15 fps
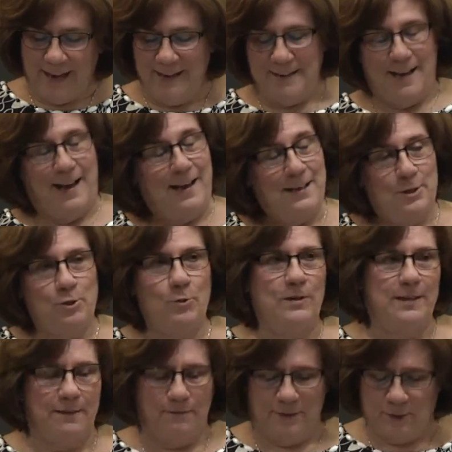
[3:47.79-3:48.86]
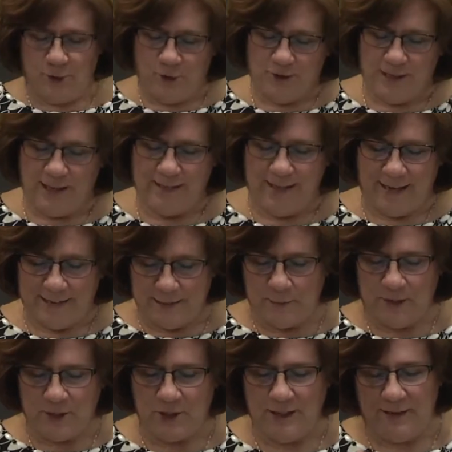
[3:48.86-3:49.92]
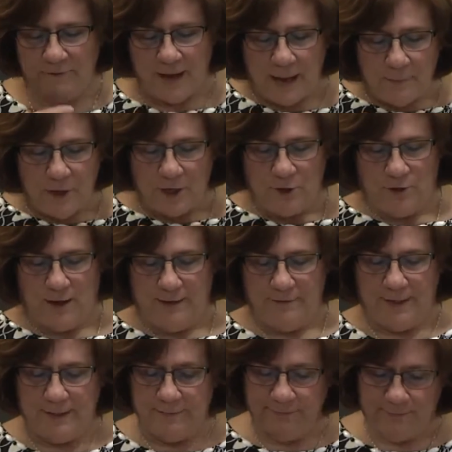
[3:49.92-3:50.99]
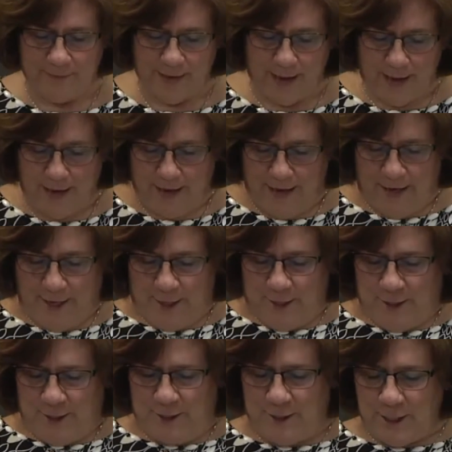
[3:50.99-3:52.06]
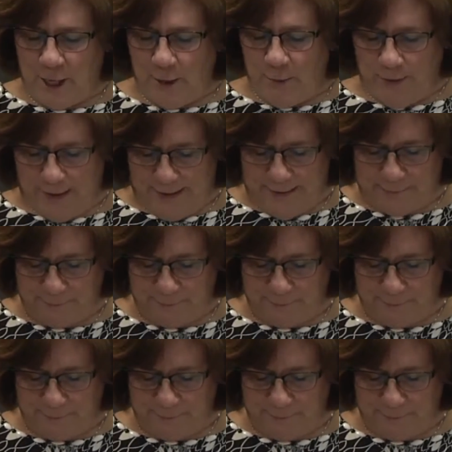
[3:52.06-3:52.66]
I enjoy adventures like that, especially if I'm not driving. So